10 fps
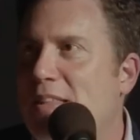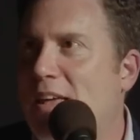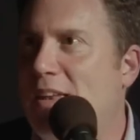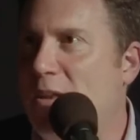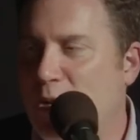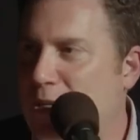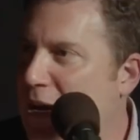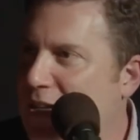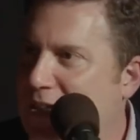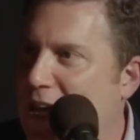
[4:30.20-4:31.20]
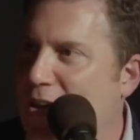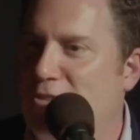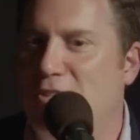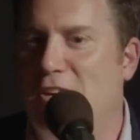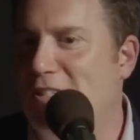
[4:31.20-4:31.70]
and and went to Moscow
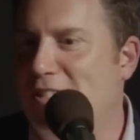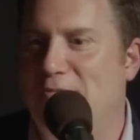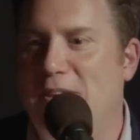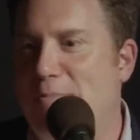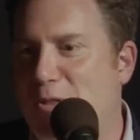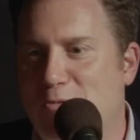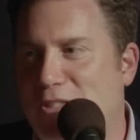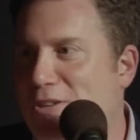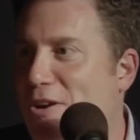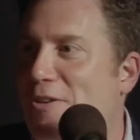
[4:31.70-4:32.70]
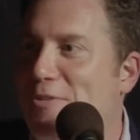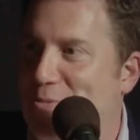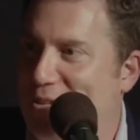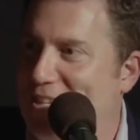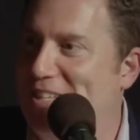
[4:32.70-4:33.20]
to talk to see if anybody at the Ritz Carlton
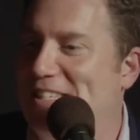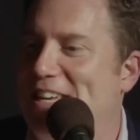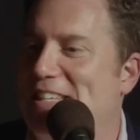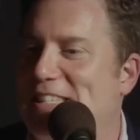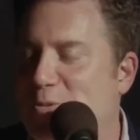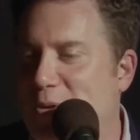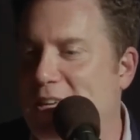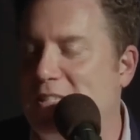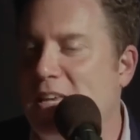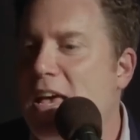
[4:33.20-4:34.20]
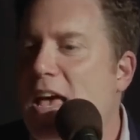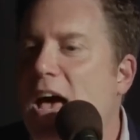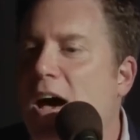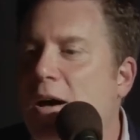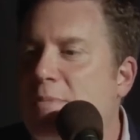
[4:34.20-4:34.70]
would discuss this yeah. with us.
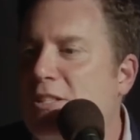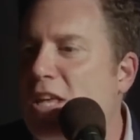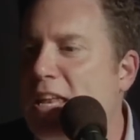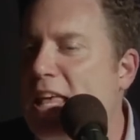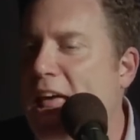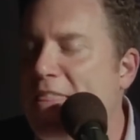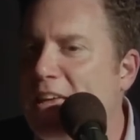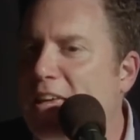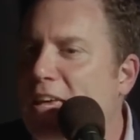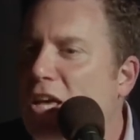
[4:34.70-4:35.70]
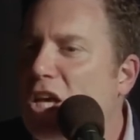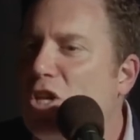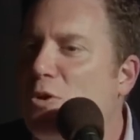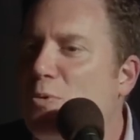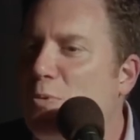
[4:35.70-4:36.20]
Um, and, and and I think
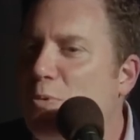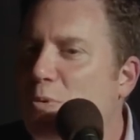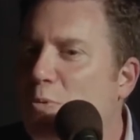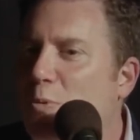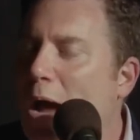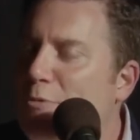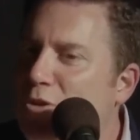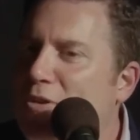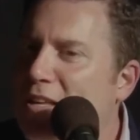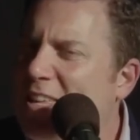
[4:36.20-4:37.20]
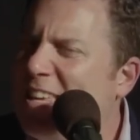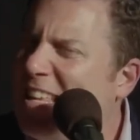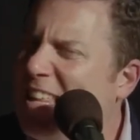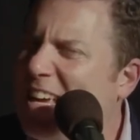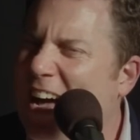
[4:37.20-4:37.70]
you know I was already
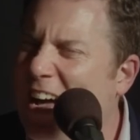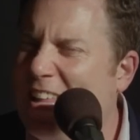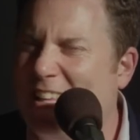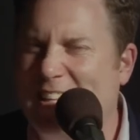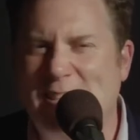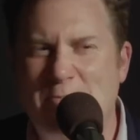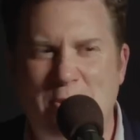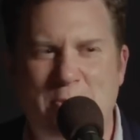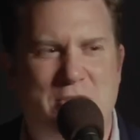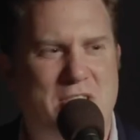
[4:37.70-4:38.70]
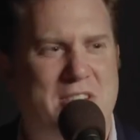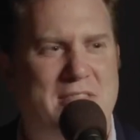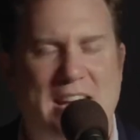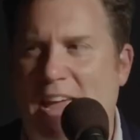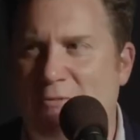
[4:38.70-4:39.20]
thinking like, huh, like at some point we should
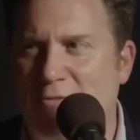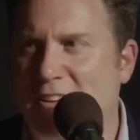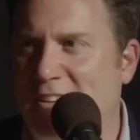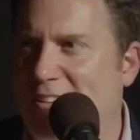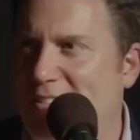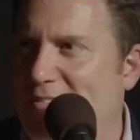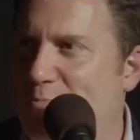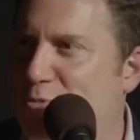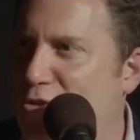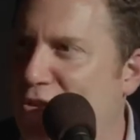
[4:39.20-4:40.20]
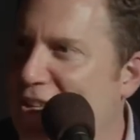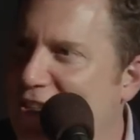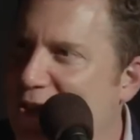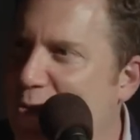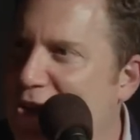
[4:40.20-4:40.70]
like every
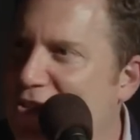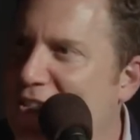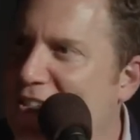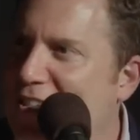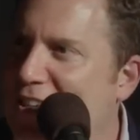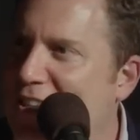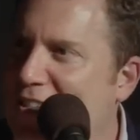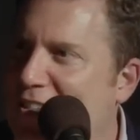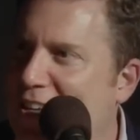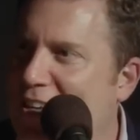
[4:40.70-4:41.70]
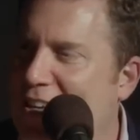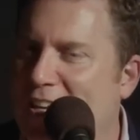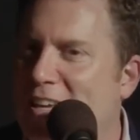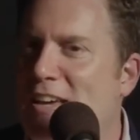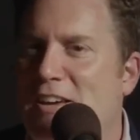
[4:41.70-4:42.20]
journalist in Washington has seen this
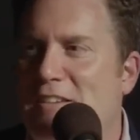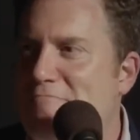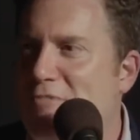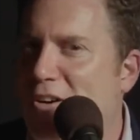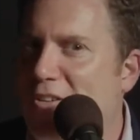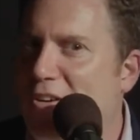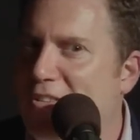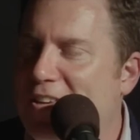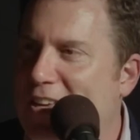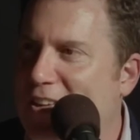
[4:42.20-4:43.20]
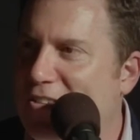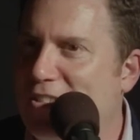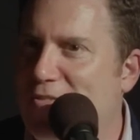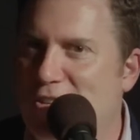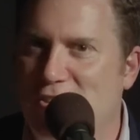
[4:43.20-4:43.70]
thing. Hmm. All, all the
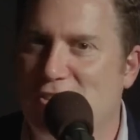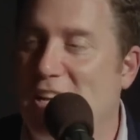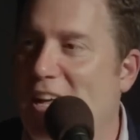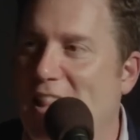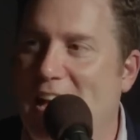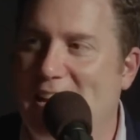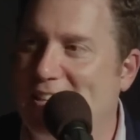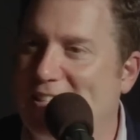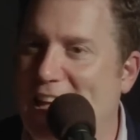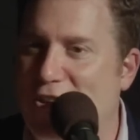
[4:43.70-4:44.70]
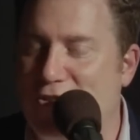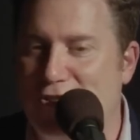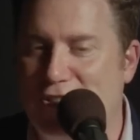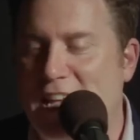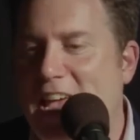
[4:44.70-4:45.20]
intelligence officials, a lot of the
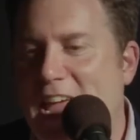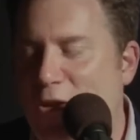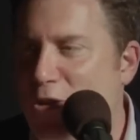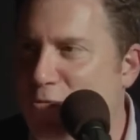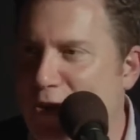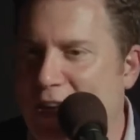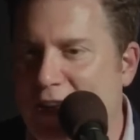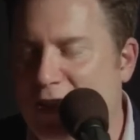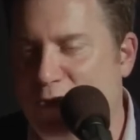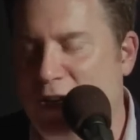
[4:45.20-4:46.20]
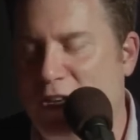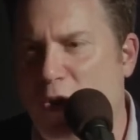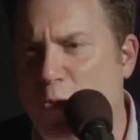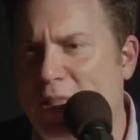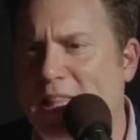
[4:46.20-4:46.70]
senators. Harry Reid has written an
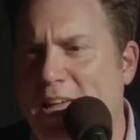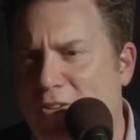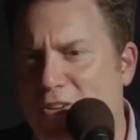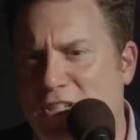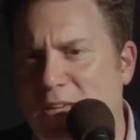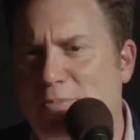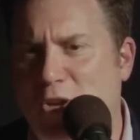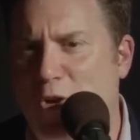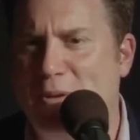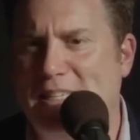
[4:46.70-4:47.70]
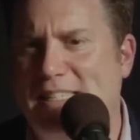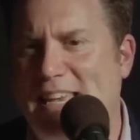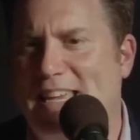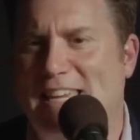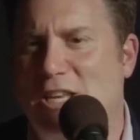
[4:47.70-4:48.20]
open letter to James Comey
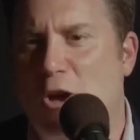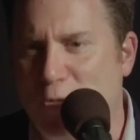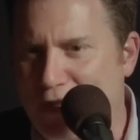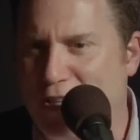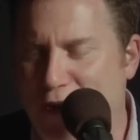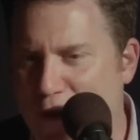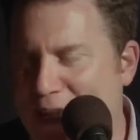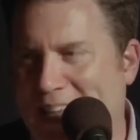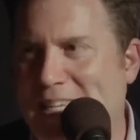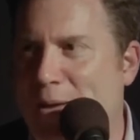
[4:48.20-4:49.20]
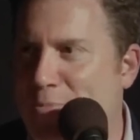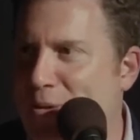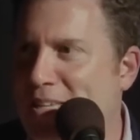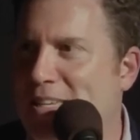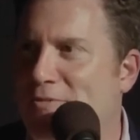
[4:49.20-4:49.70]
saying he knows that Comey has
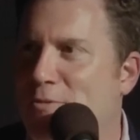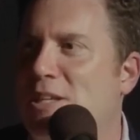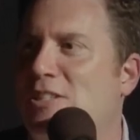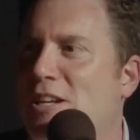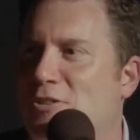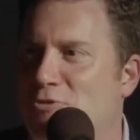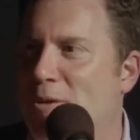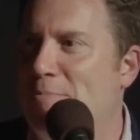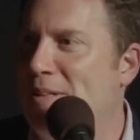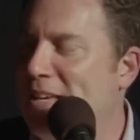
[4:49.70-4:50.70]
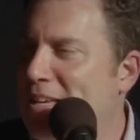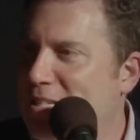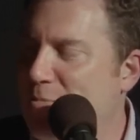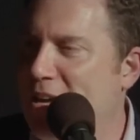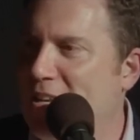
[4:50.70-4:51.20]
compromising information on Trump,
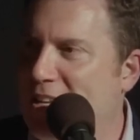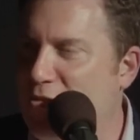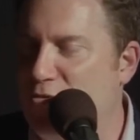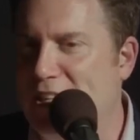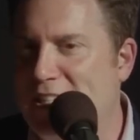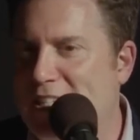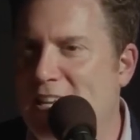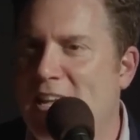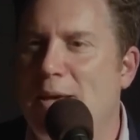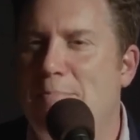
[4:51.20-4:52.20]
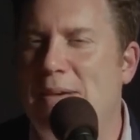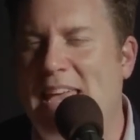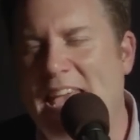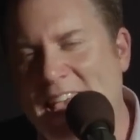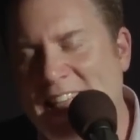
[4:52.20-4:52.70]
demanding he release it.
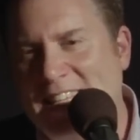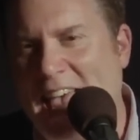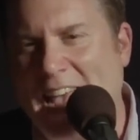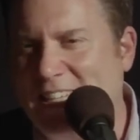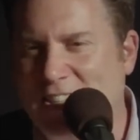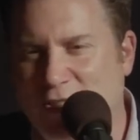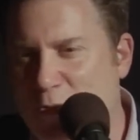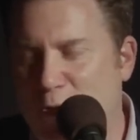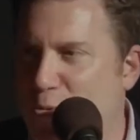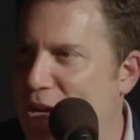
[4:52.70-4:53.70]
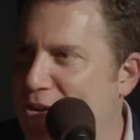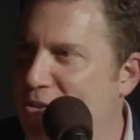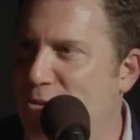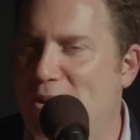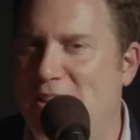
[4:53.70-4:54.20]
McCain is acting super
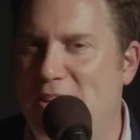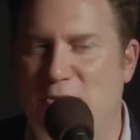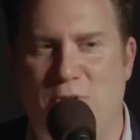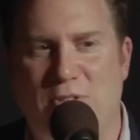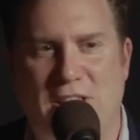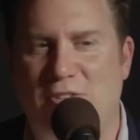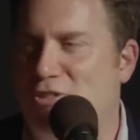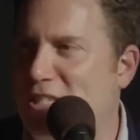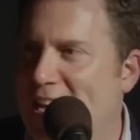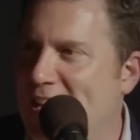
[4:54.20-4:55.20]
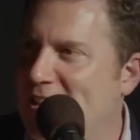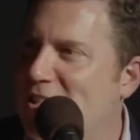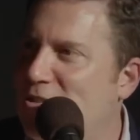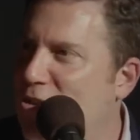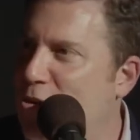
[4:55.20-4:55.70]
weird in a way that you don't really understand
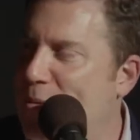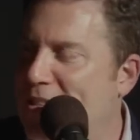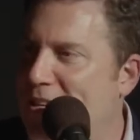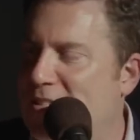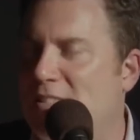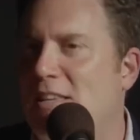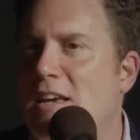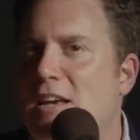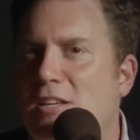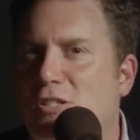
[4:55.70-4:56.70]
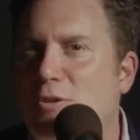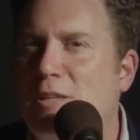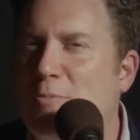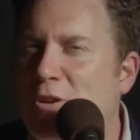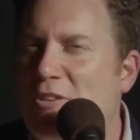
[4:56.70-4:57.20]
unless you know about this. So at
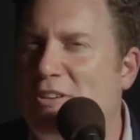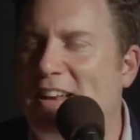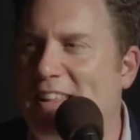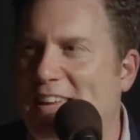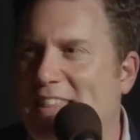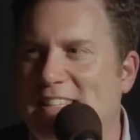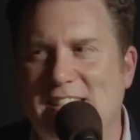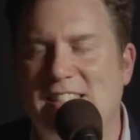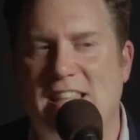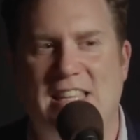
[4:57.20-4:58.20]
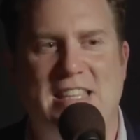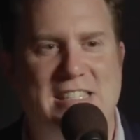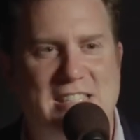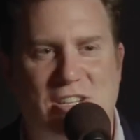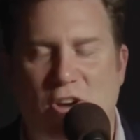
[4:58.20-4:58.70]
some point you're kind of like this is like this
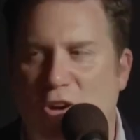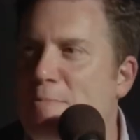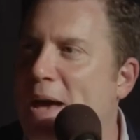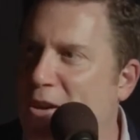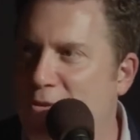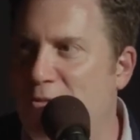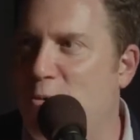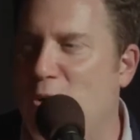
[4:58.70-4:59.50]
is the dark matter of